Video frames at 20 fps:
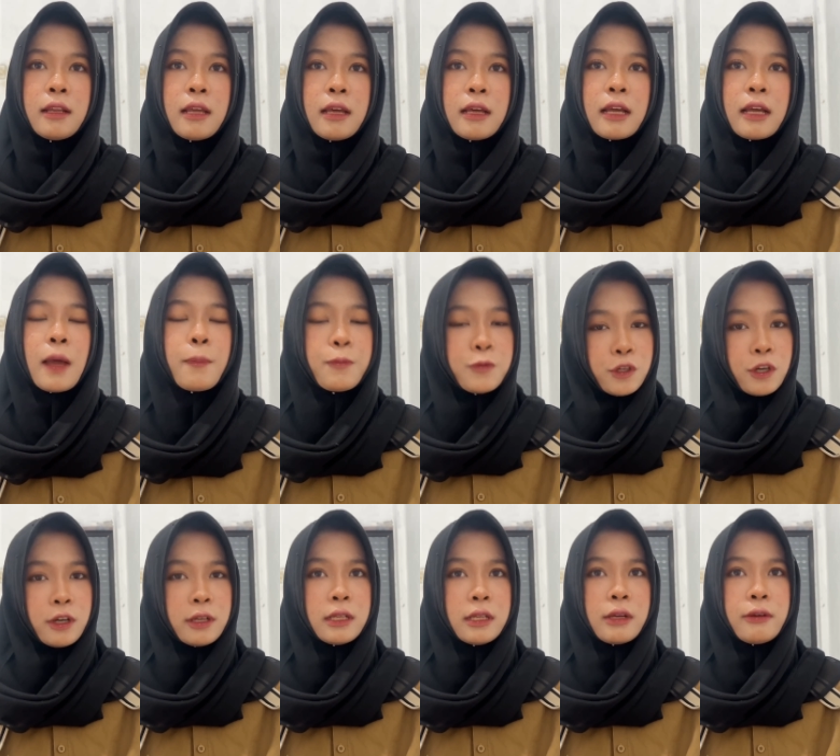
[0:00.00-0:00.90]

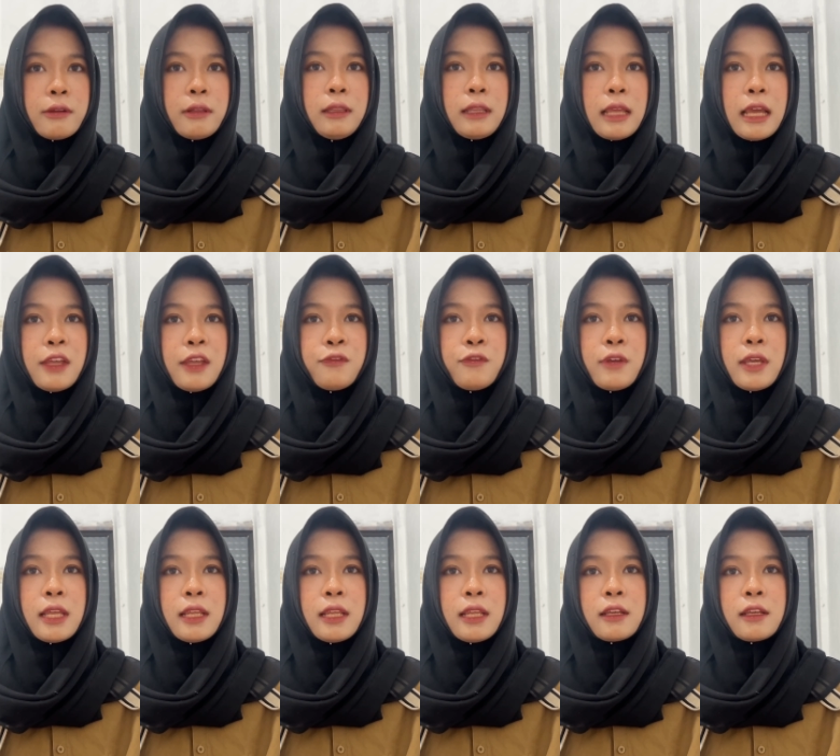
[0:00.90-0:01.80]
capture the real life
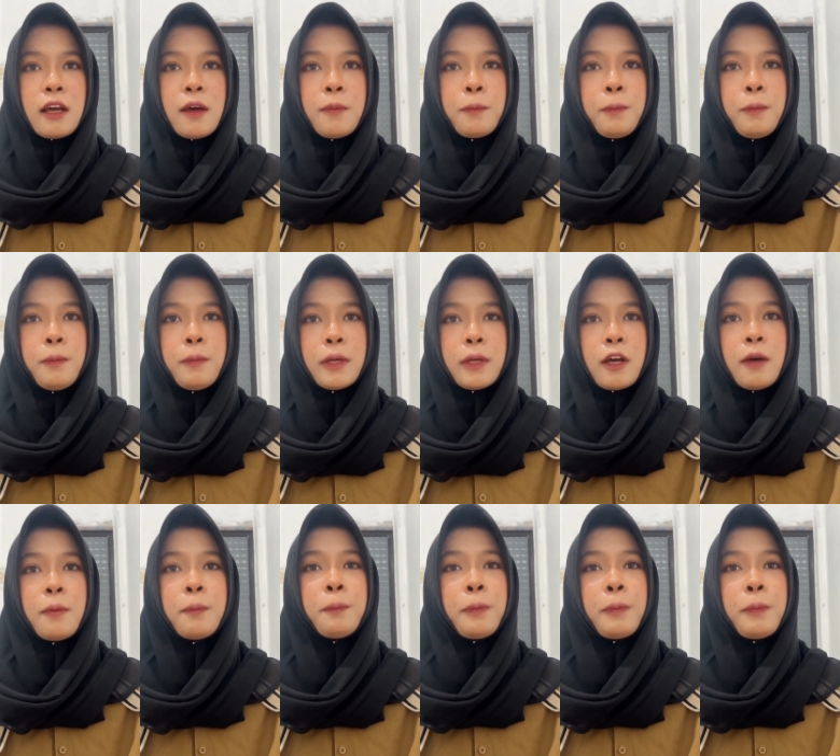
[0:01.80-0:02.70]
and
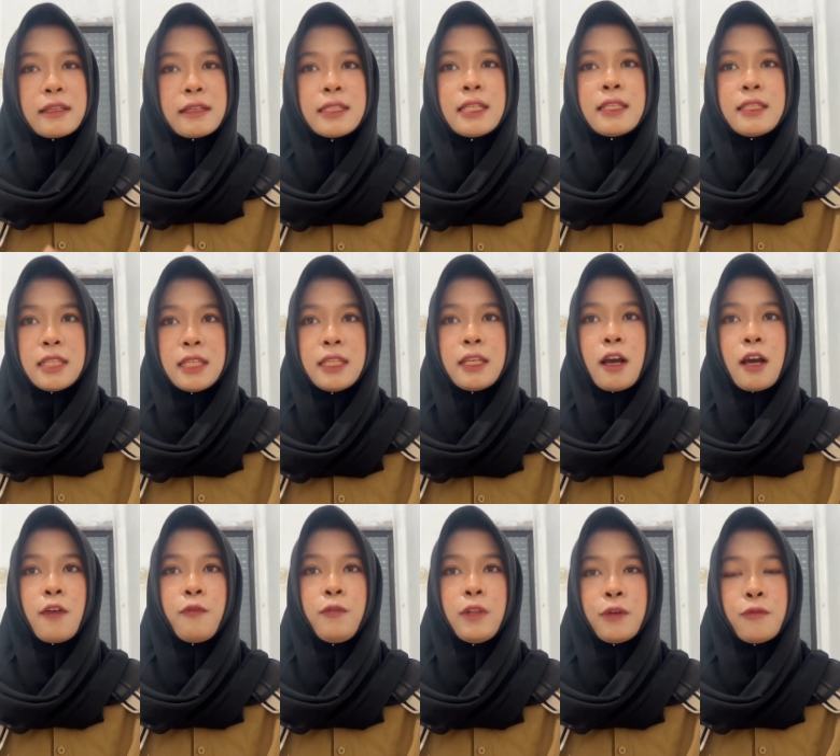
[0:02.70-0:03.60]
complexity
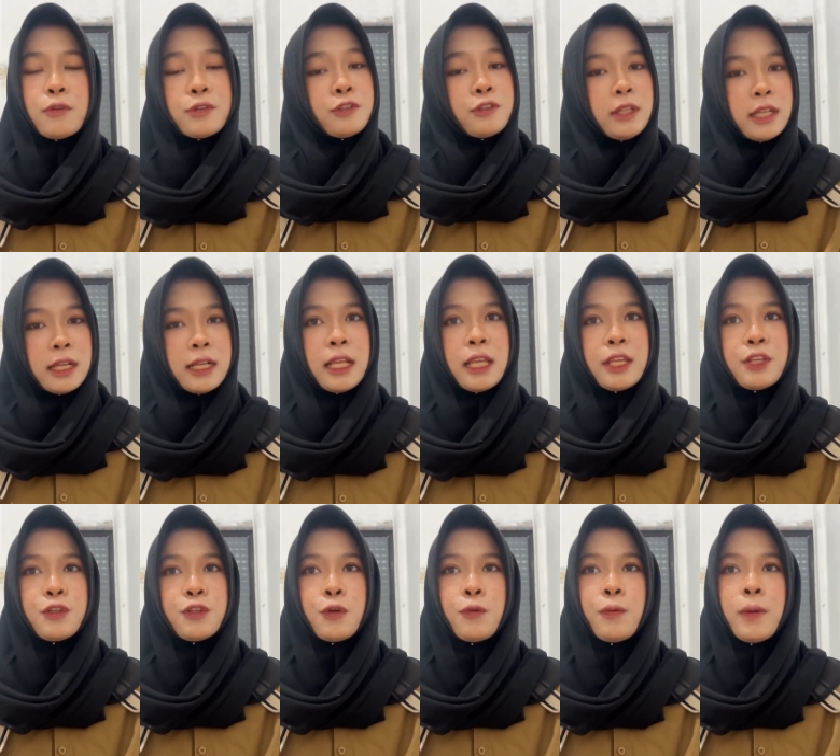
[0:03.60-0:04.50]
of language learning,
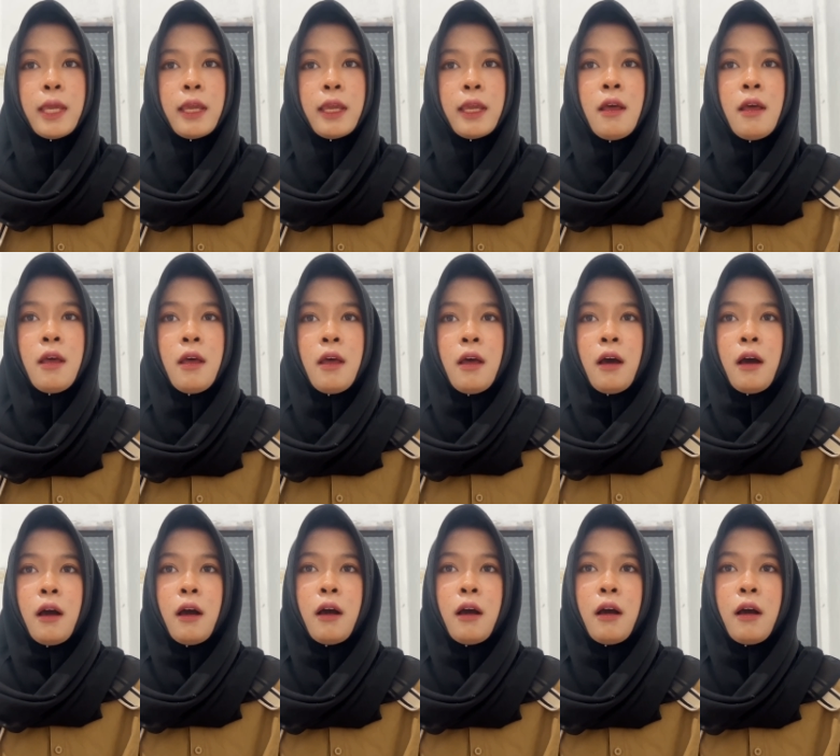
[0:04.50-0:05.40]
showing
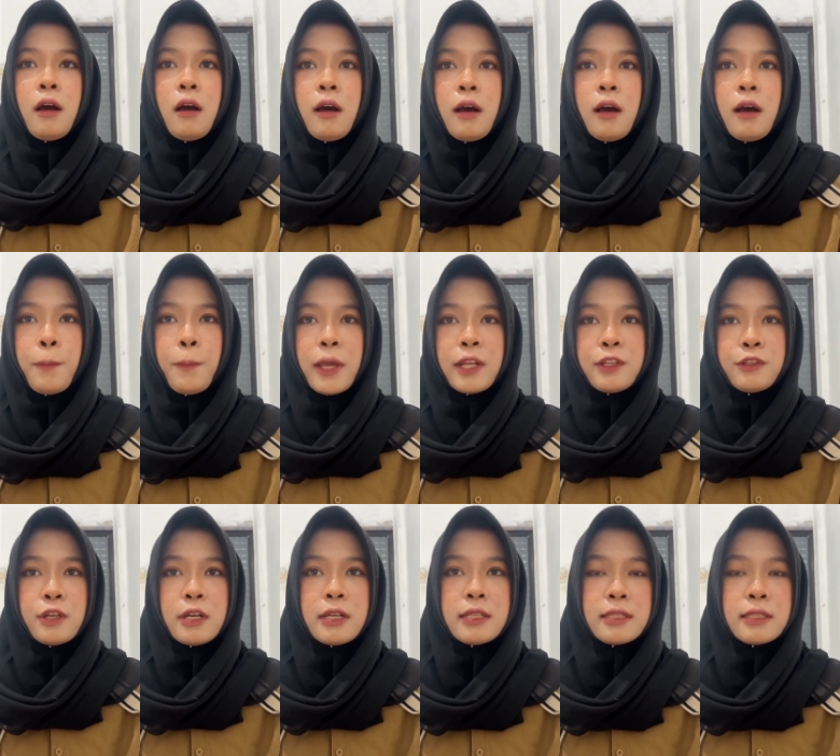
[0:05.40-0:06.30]

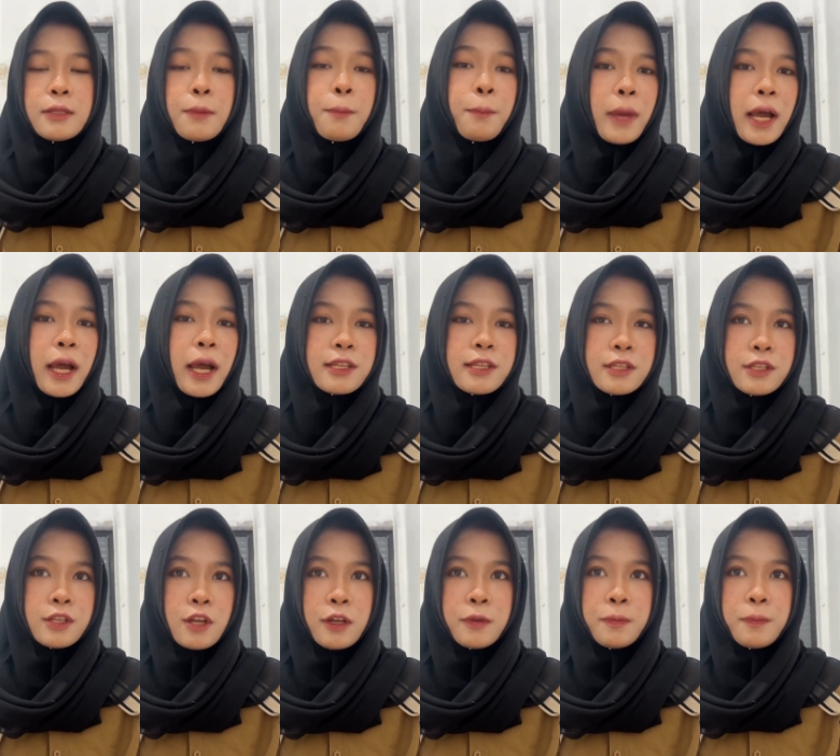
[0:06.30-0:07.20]
patterns that might
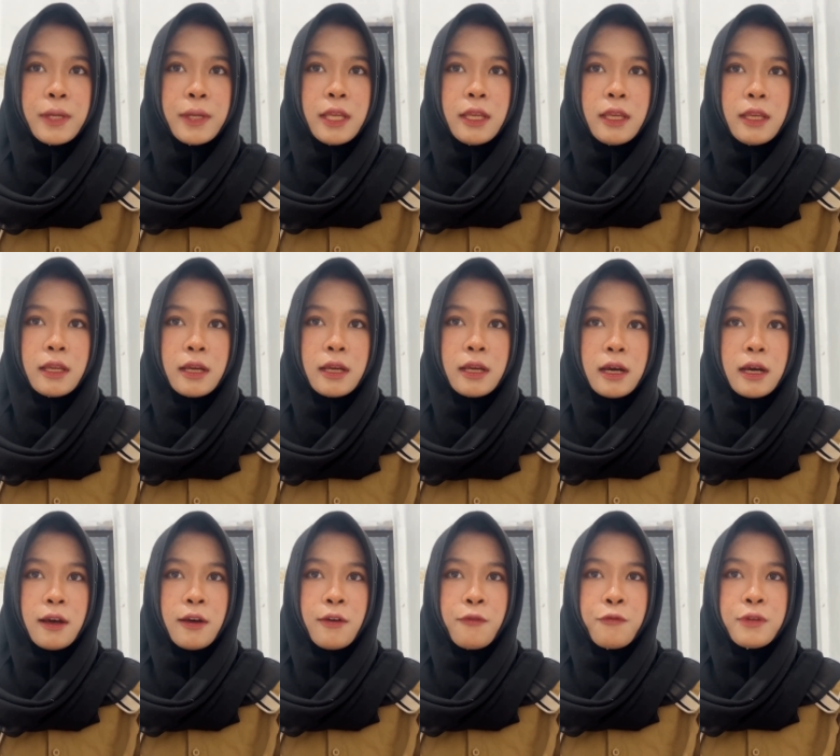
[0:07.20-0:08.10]
not be
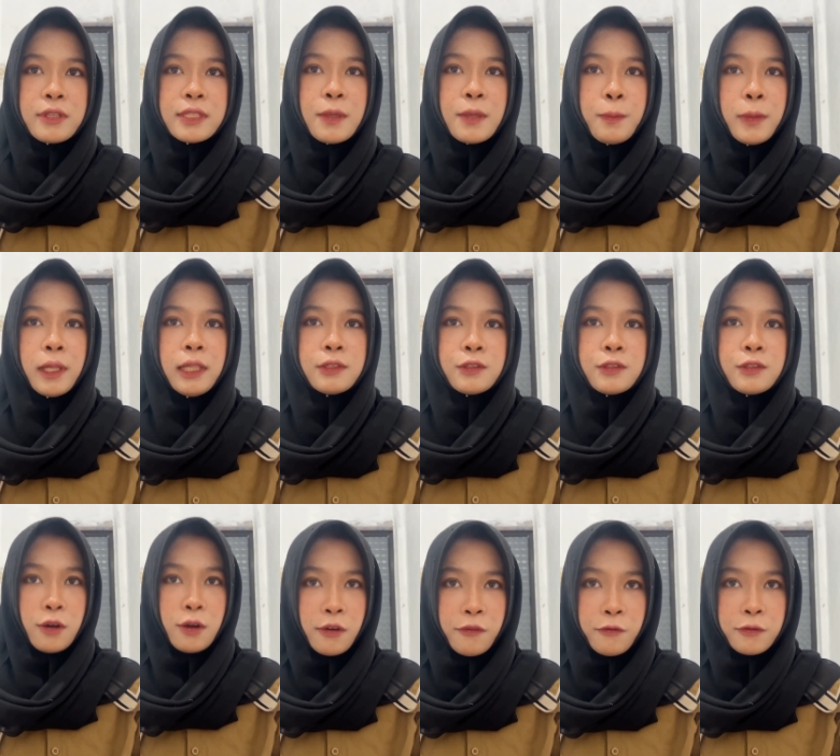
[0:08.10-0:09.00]
visible
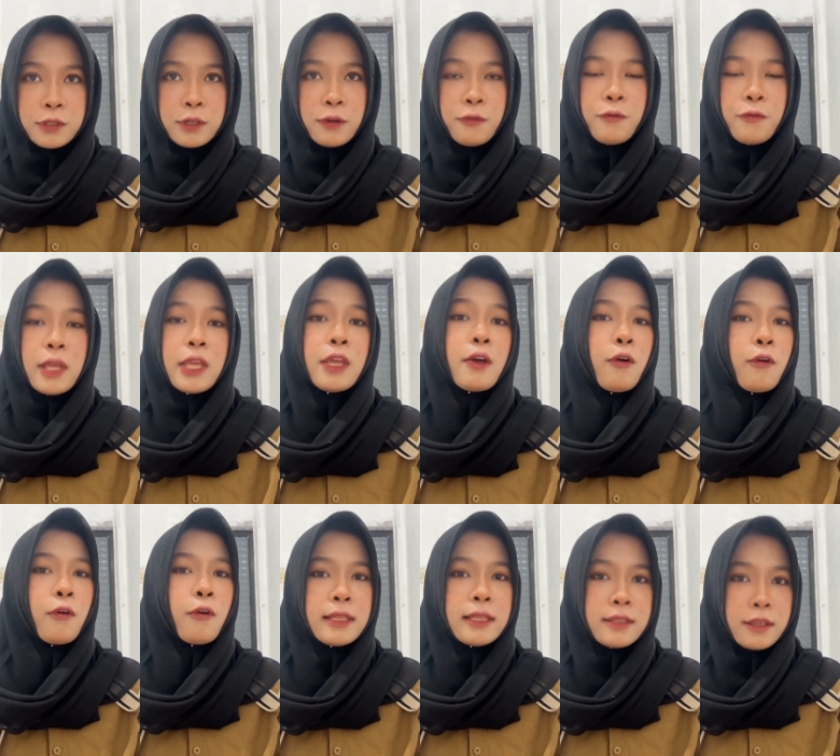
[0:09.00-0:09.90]
through survey
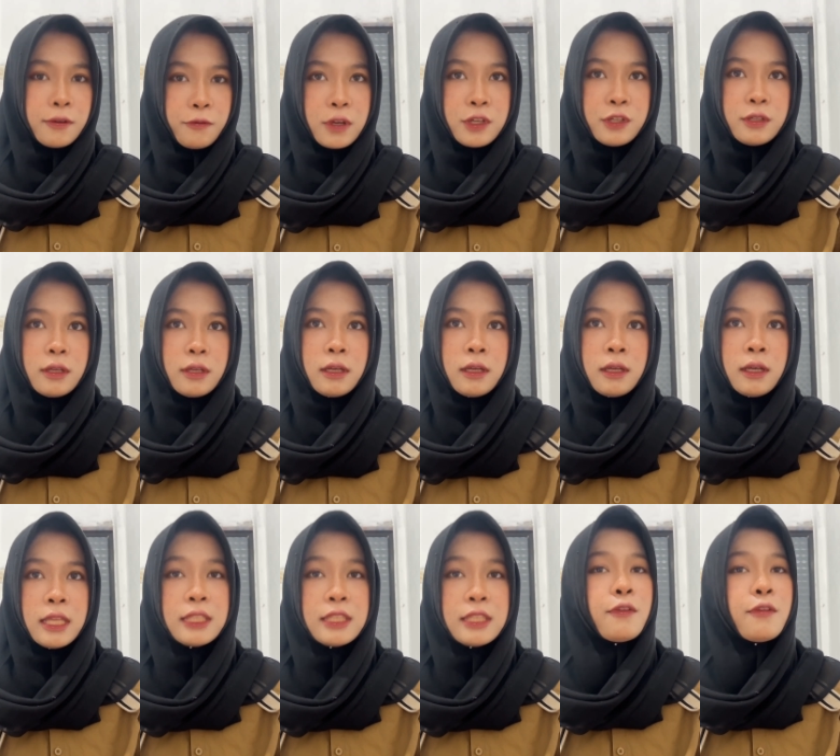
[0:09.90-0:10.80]
or
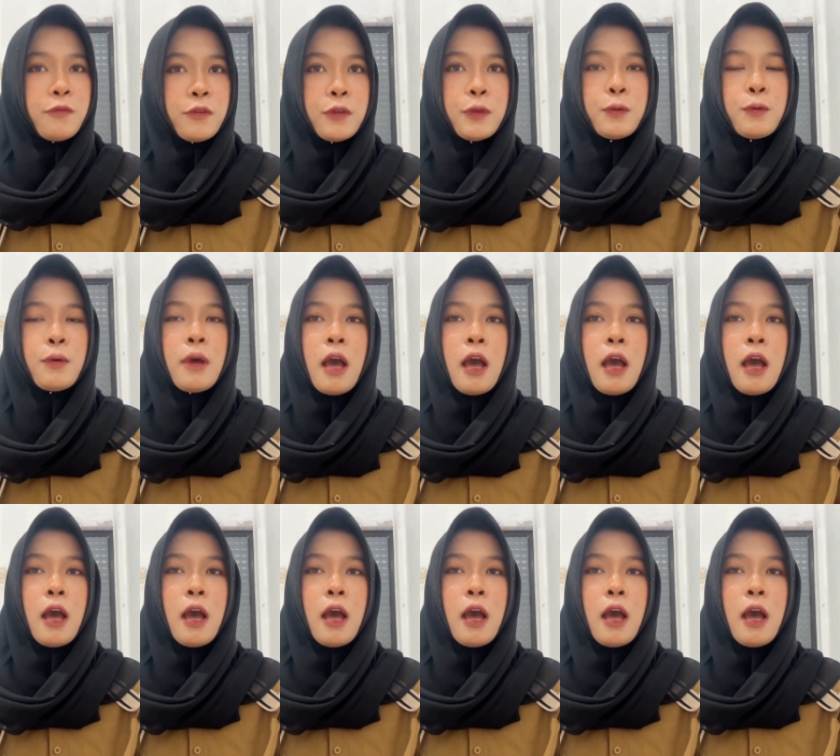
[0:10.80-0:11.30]
interview.